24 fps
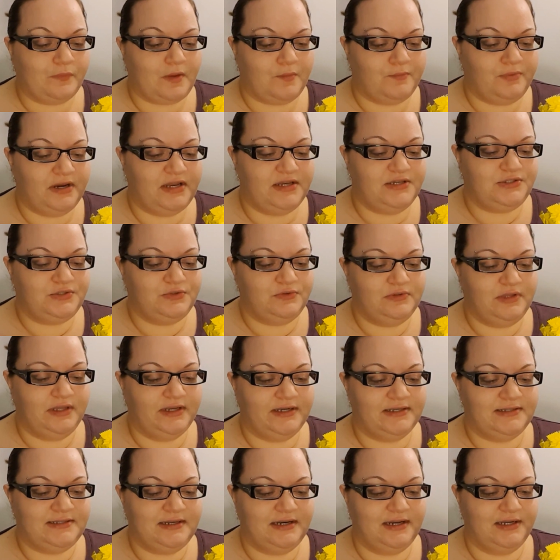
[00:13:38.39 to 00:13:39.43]
But I do, like
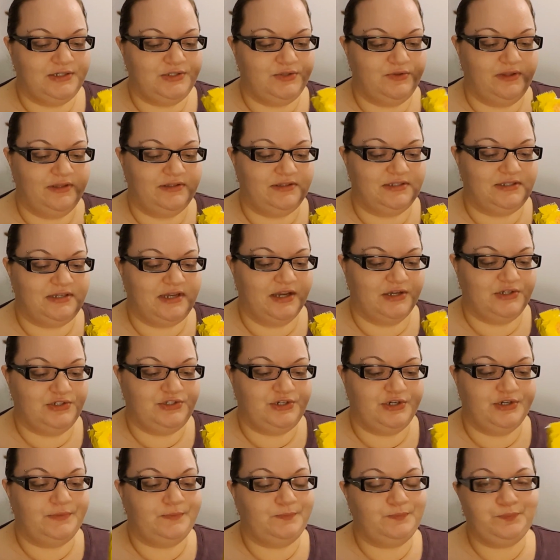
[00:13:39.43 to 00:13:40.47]
I said, I do like the
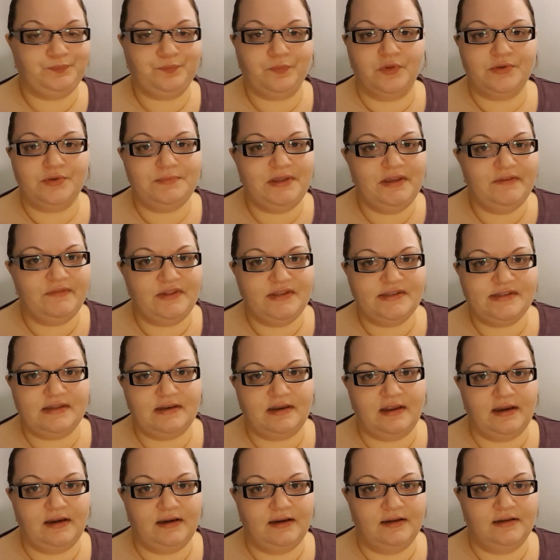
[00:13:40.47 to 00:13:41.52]
texture. I'm gonna give these a
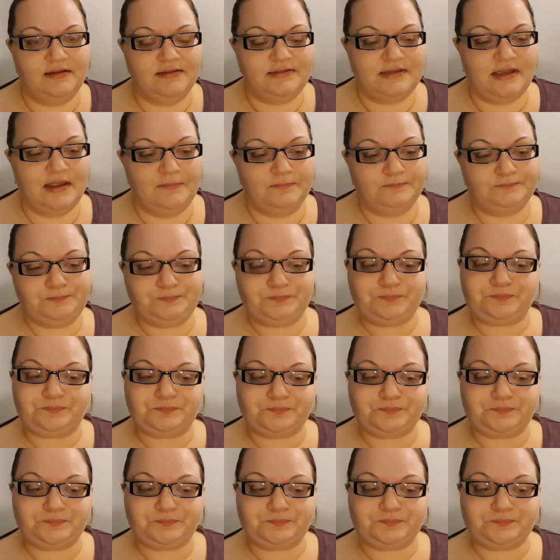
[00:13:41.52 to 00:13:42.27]
9 out of 10.